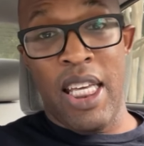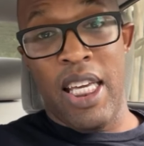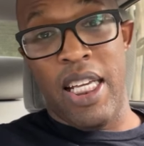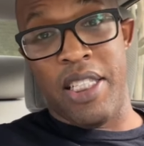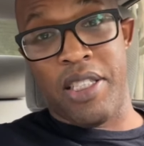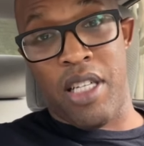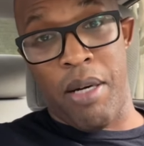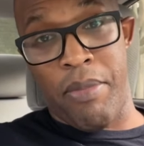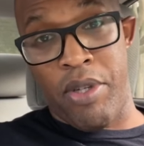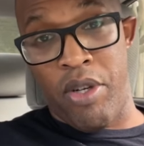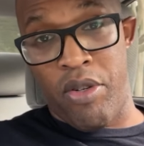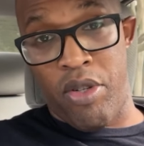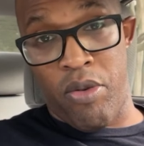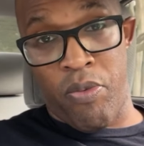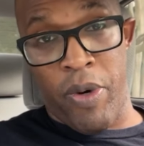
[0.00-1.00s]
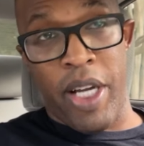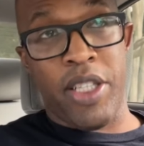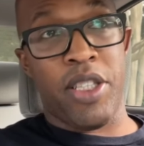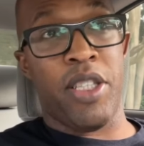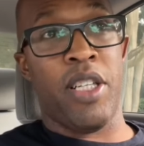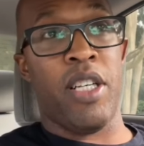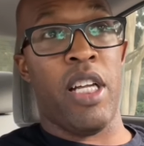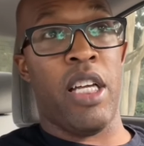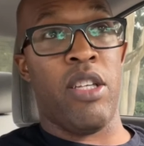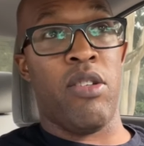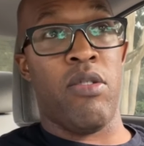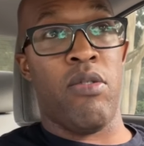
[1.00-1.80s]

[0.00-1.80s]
is coming your direction and